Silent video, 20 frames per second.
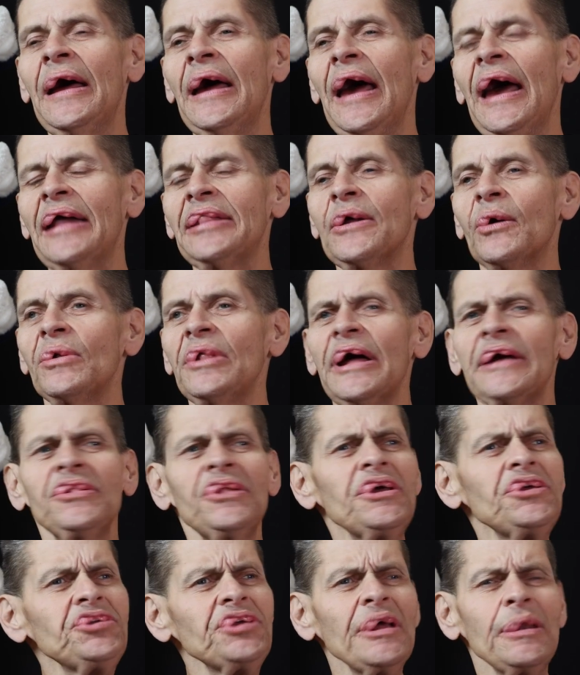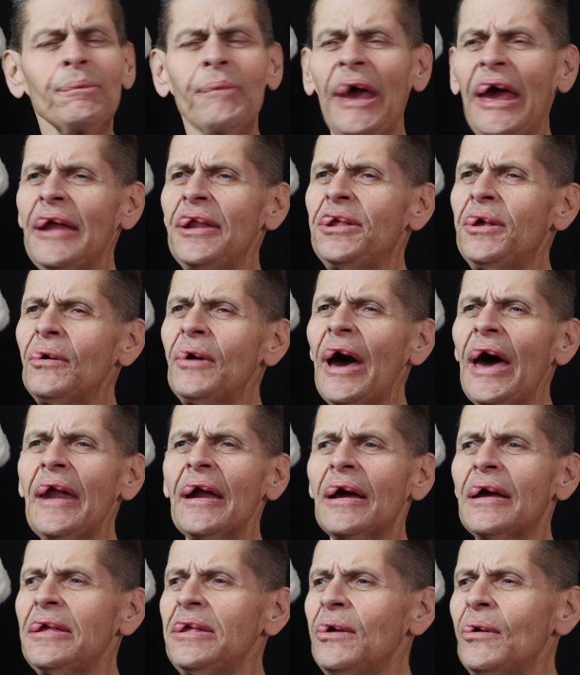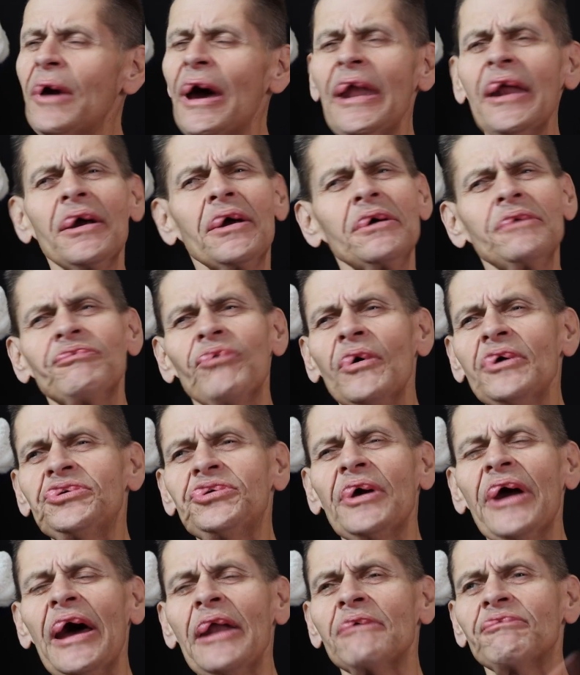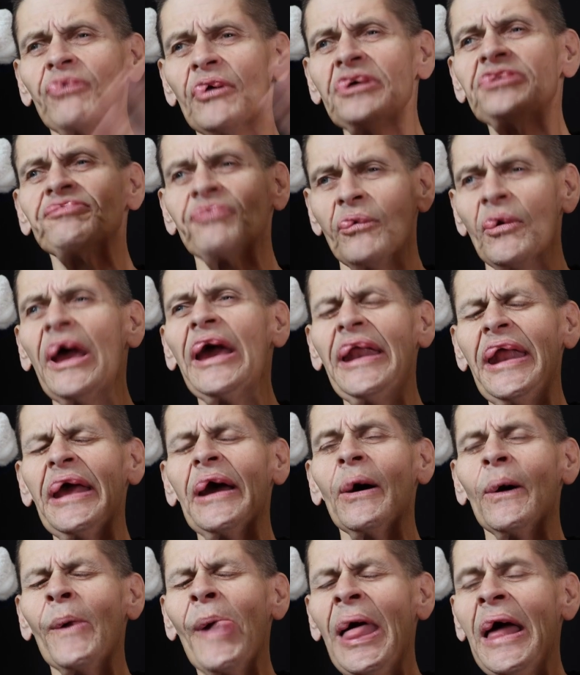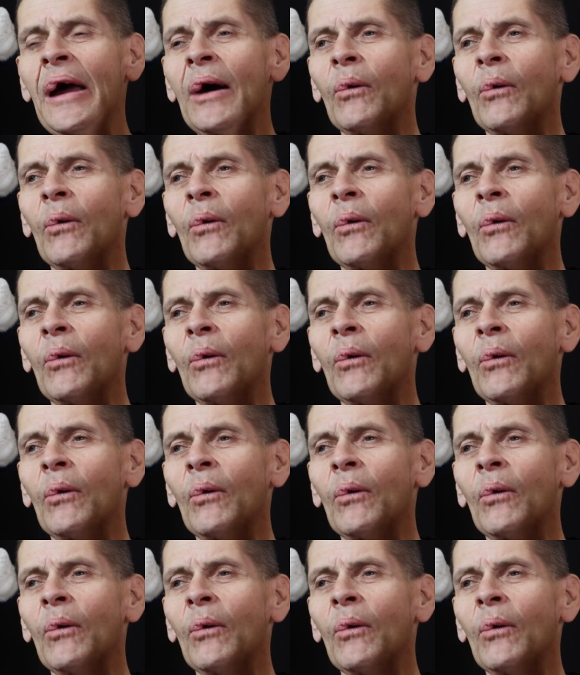and they were like, "Listen, man, you got a good voice. You got a voice for radio.